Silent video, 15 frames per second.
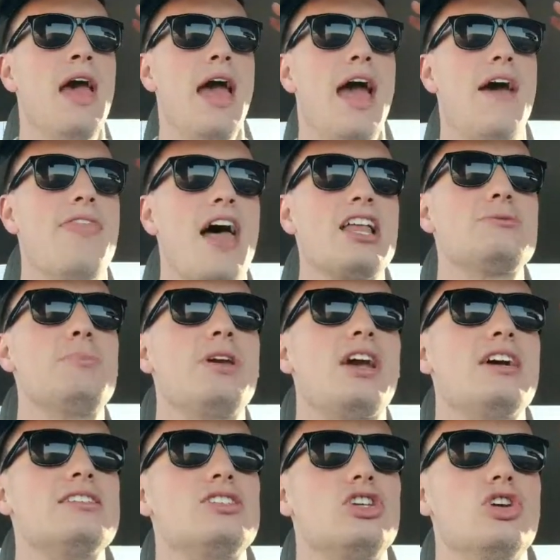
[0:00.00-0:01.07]
And that's
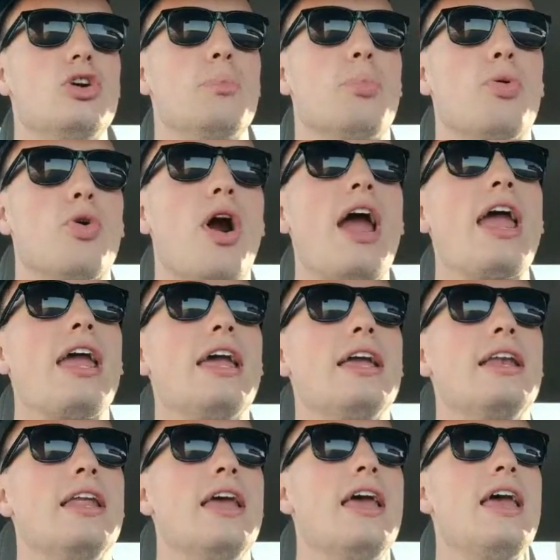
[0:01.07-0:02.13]
because your
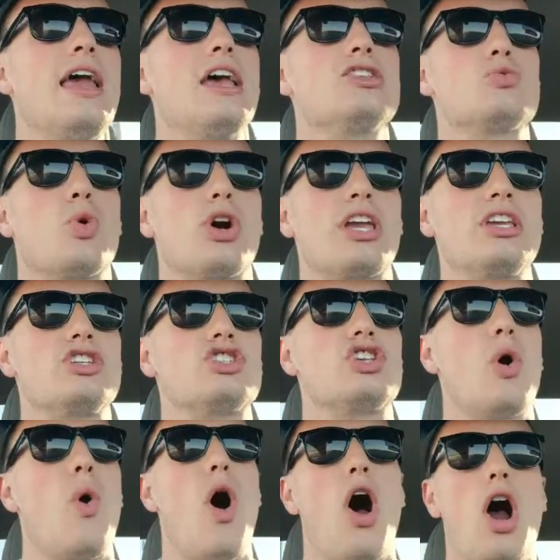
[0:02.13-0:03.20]
brain is working
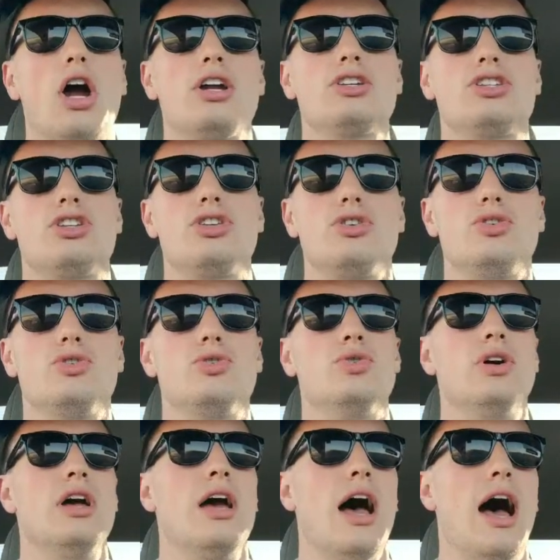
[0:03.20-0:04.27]
so hard
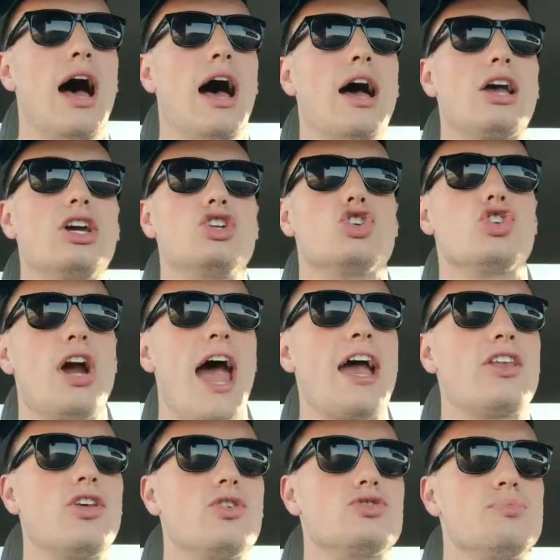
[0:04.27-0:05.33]
to
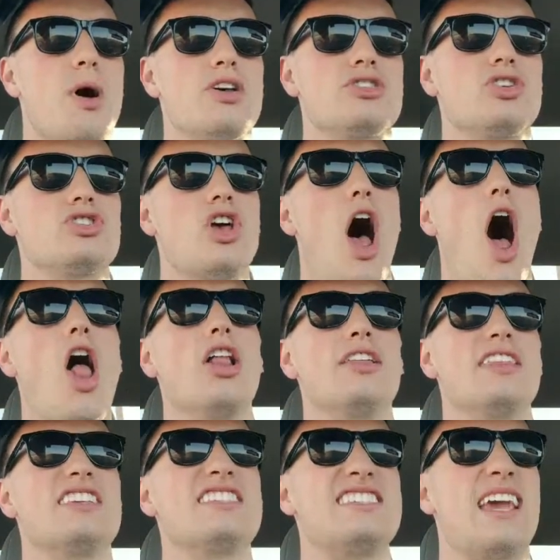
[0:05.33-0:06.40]
contract those muscles all
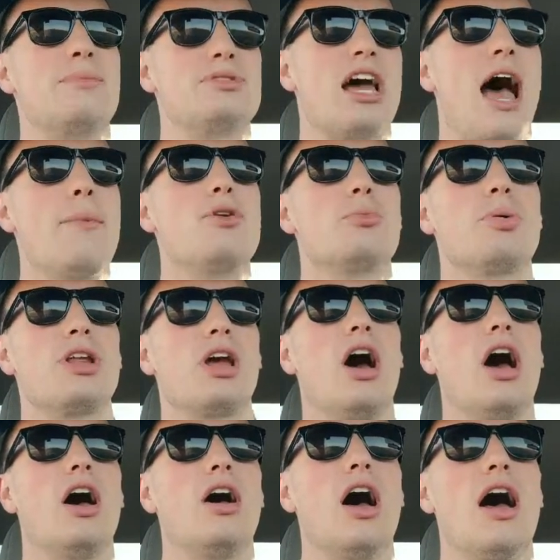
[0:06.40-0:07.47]
at the same time. You're putting
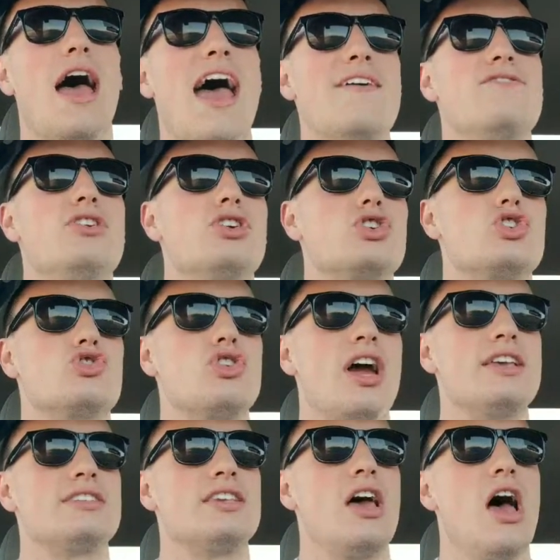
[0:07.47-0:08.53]
a heavier
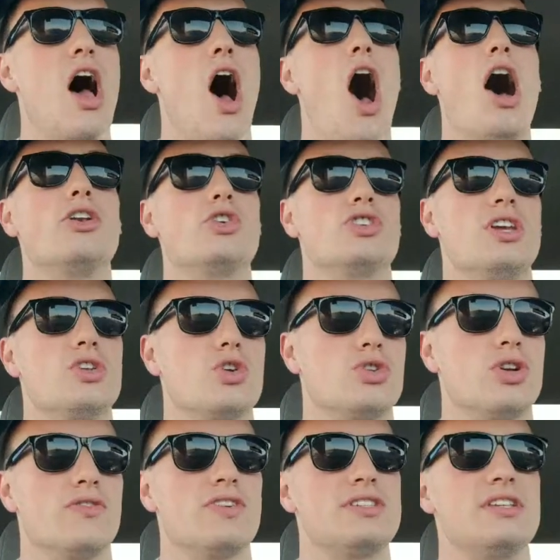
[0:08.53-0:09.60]
stress on your central
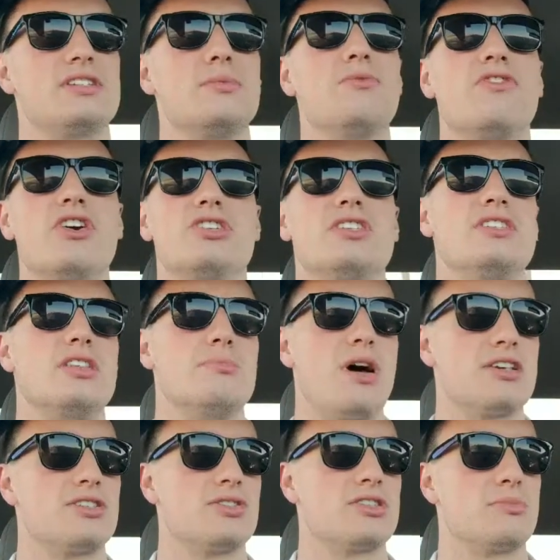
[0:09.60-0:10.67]
nervous system versus the
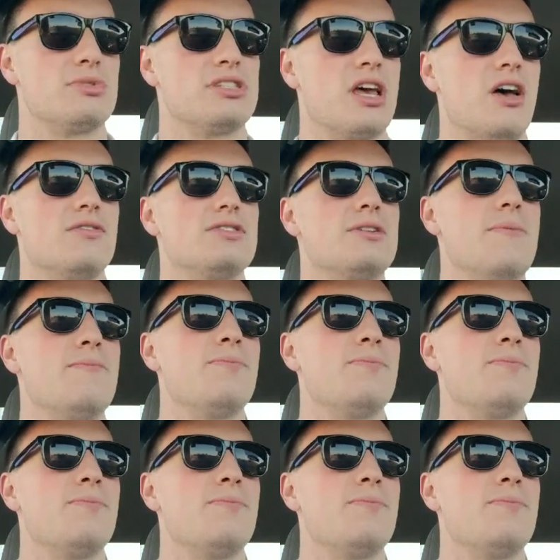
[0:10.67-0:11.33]
muscles themselves.